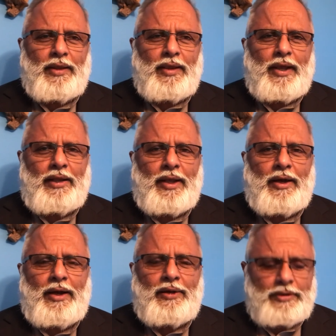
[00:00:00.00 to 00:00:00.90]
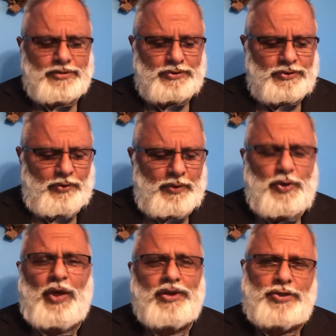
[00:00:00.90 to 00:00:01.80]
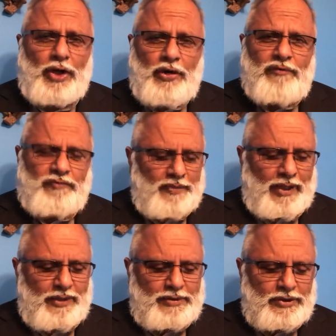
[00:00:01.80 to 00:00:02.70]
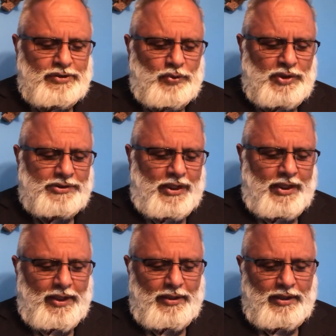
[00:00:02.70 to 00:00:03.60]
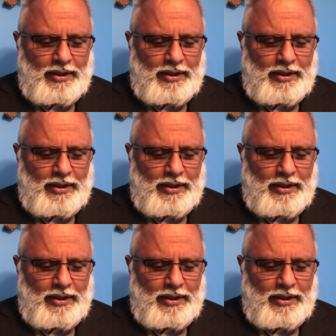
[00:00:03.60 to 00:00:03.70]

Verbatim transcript: And now, uh, so we do not turn from that, turn towards that again.